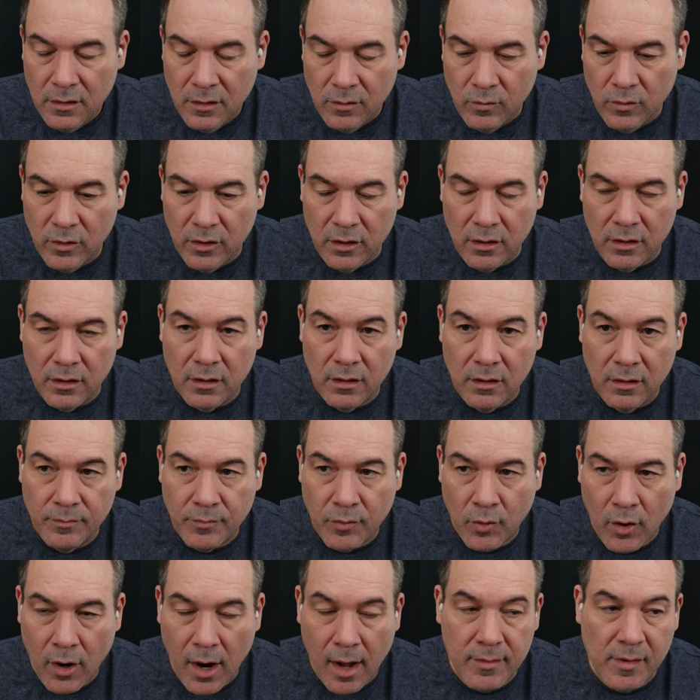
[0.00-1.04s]
We'll
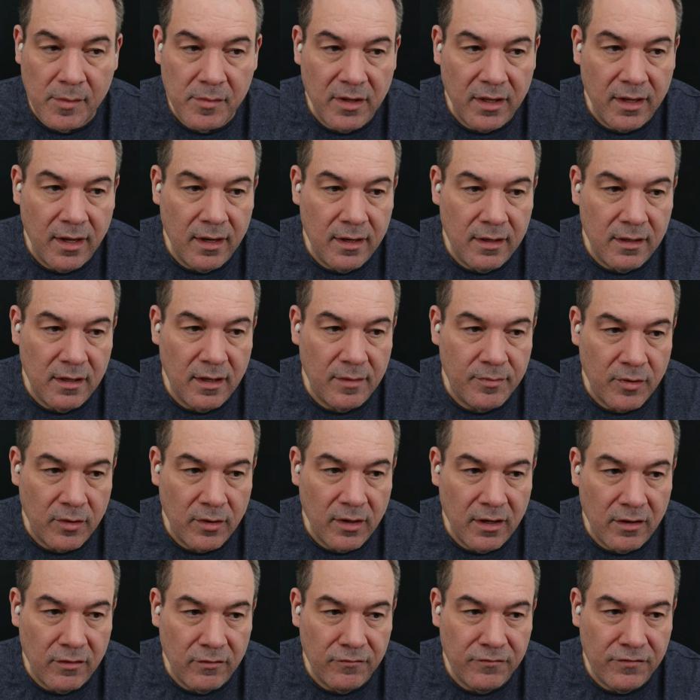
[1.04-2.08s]
probably end up
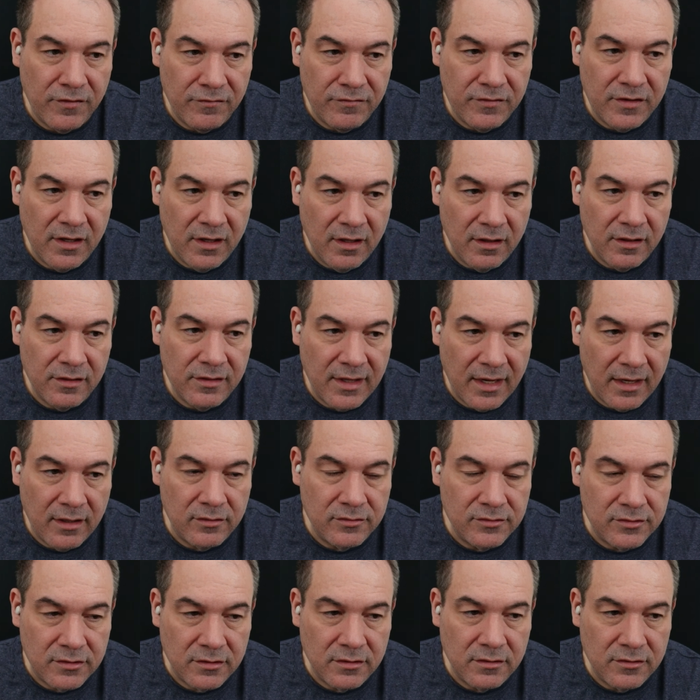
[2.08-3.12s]
around
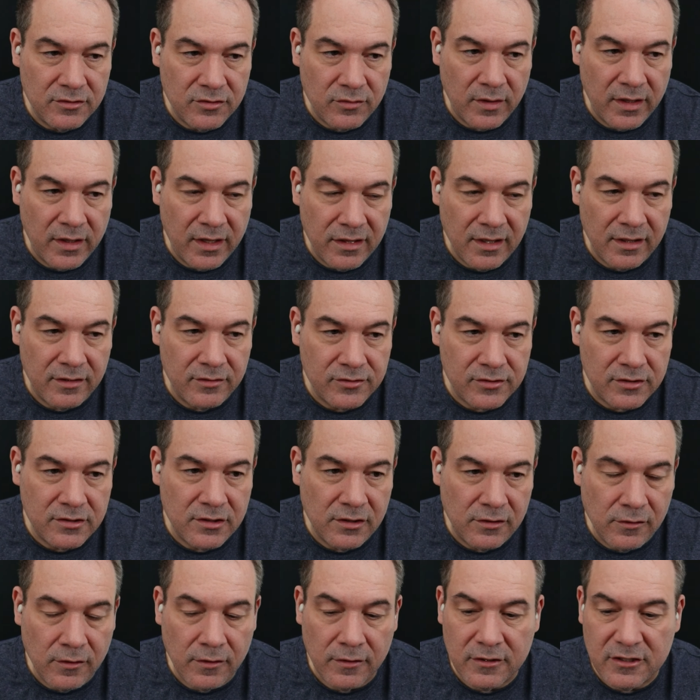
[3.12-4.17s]
15,000, 20,000
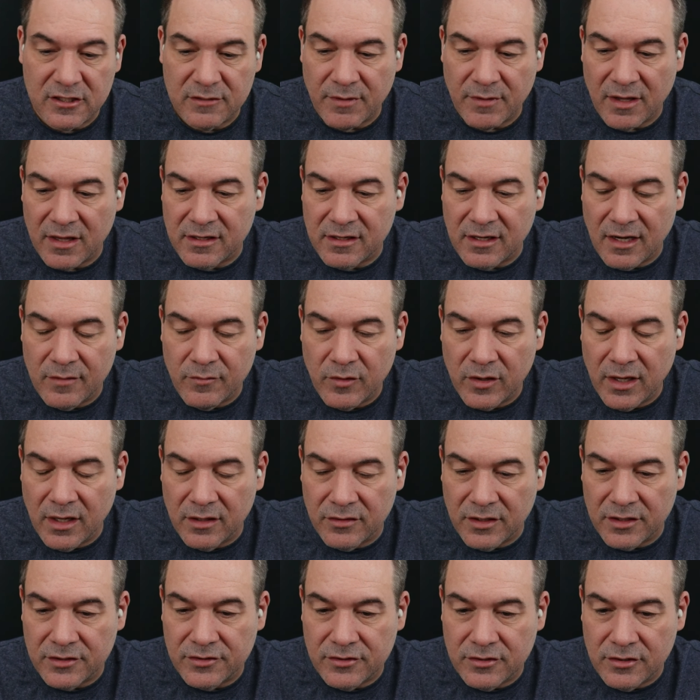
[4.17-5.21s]
tokens by the time we
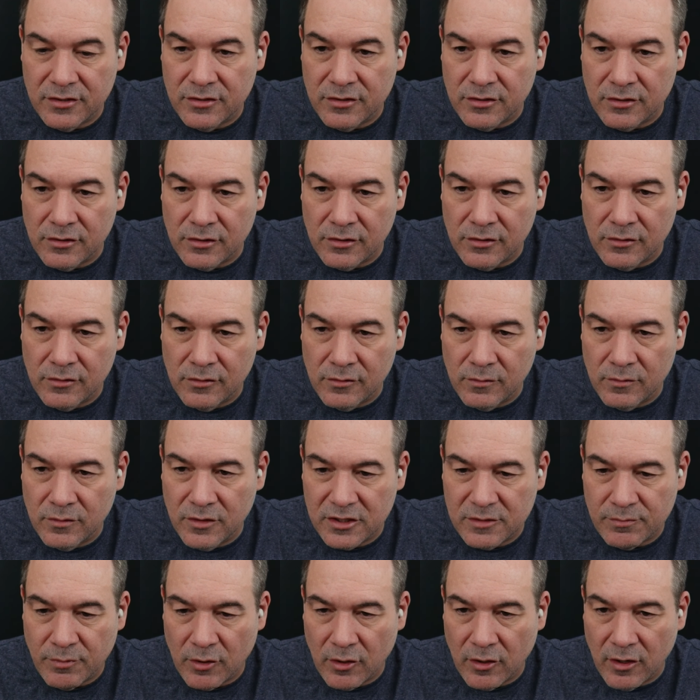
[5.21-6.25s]
get this
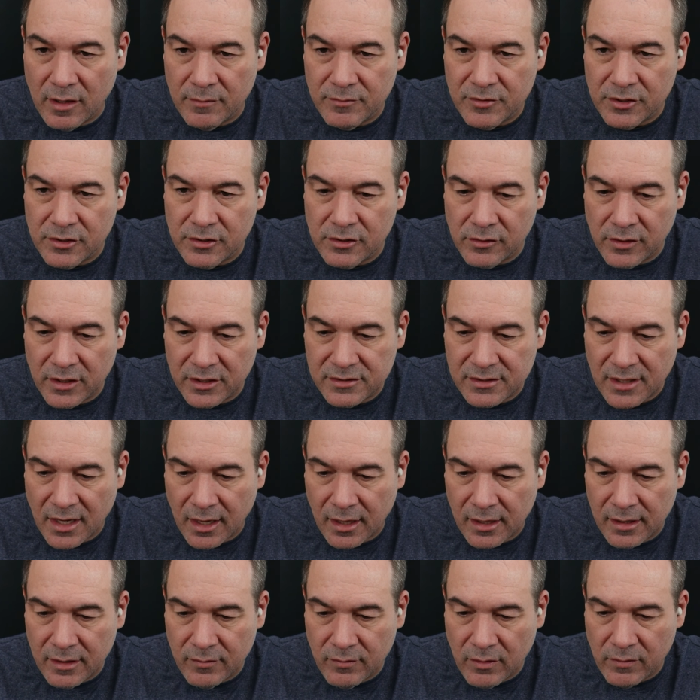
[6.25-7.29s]
program to do
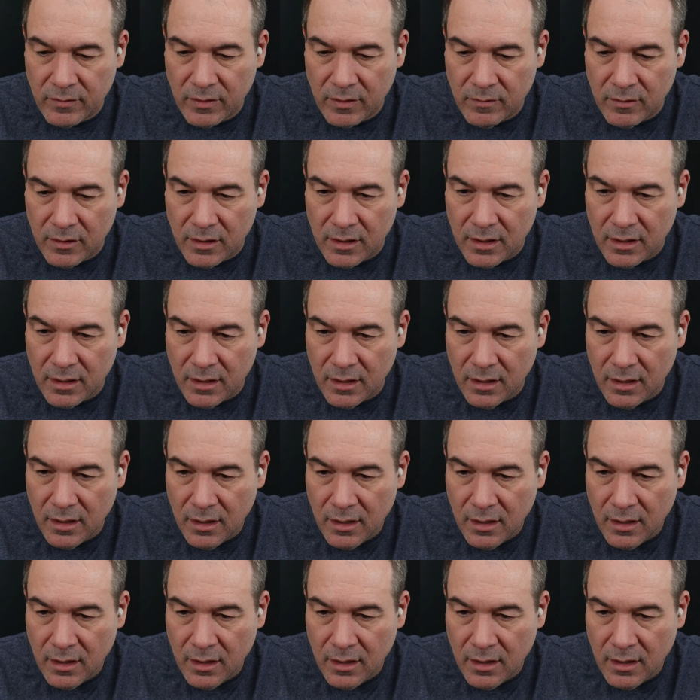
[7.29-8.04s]
exactly what we want.